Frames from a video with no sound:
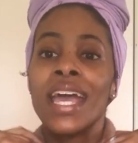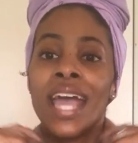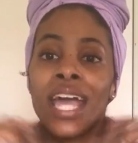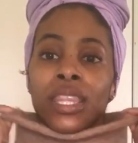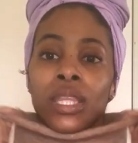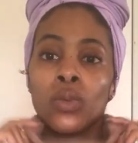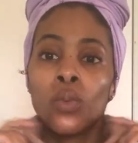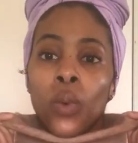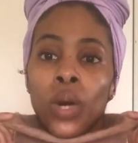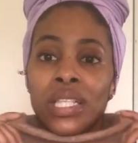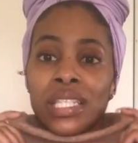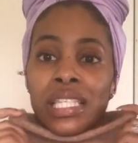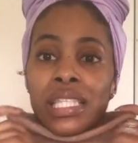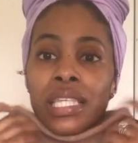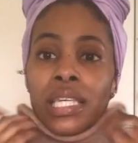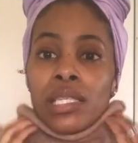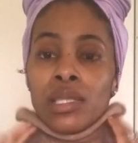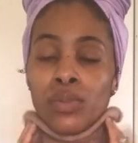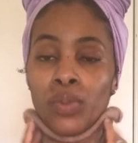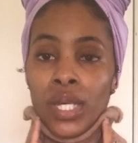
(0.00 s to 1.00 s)
And then once
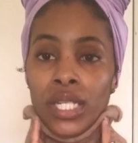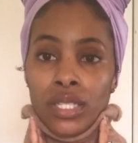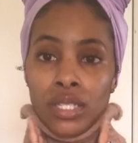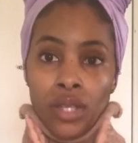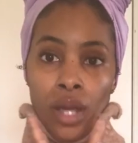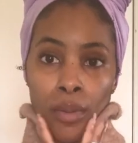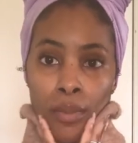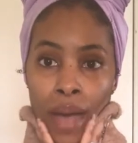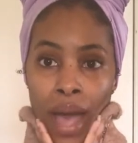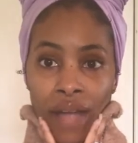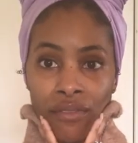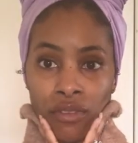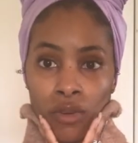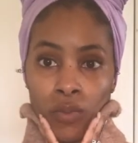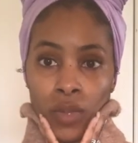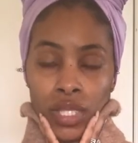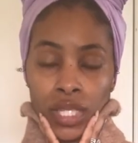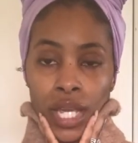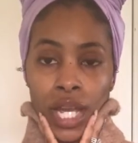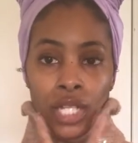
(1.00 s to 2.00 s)
these pieces are back
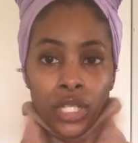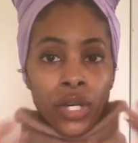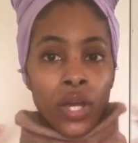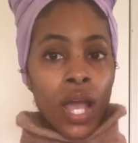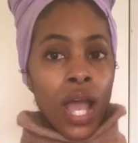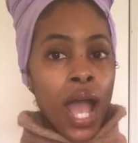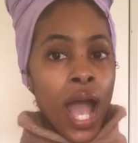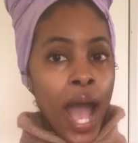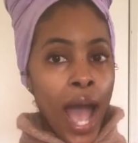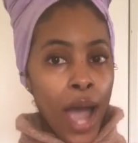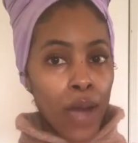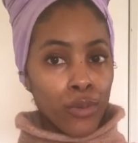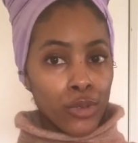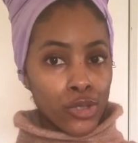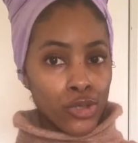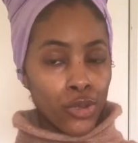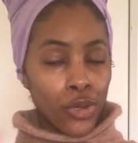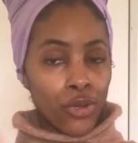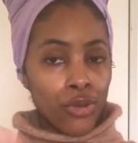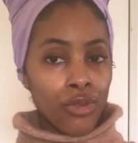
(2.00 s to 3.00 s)
from the tailor, I will
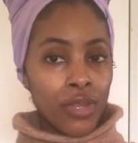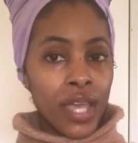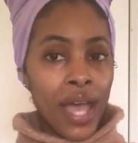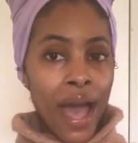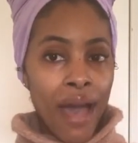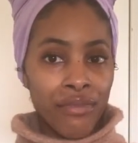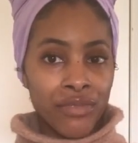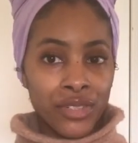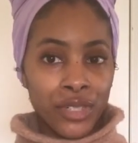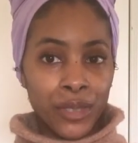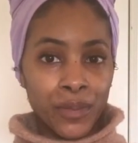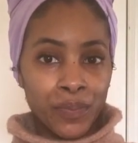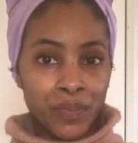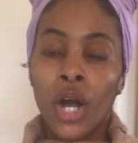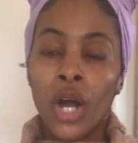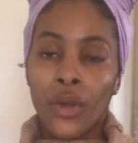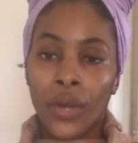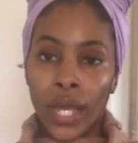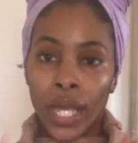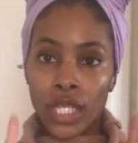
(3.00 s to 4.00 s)
show you the after.
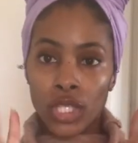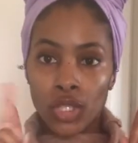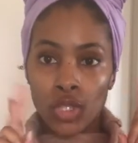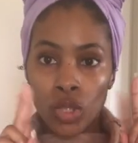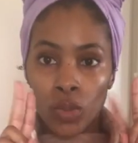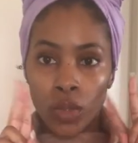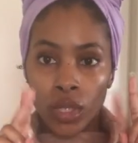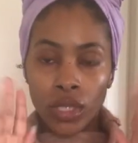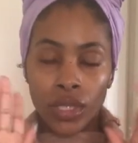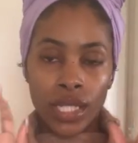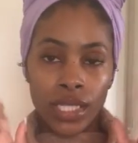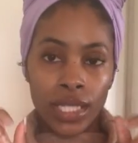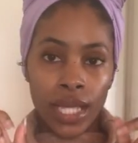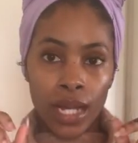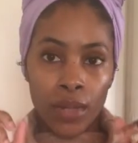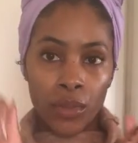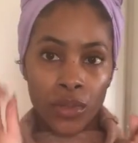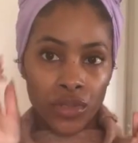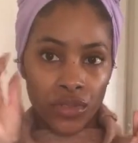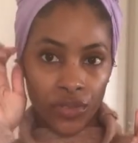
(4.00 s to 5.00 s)
Okay, two more things
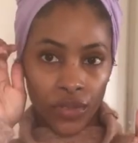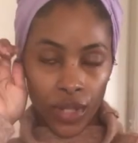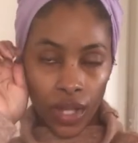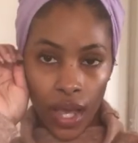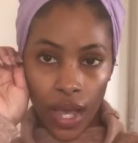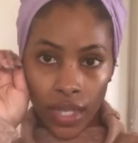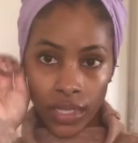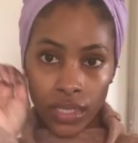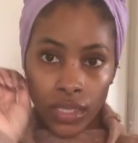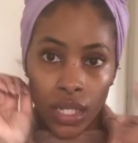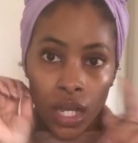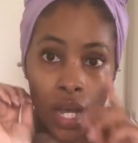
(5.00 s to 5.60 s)
I almost forgot.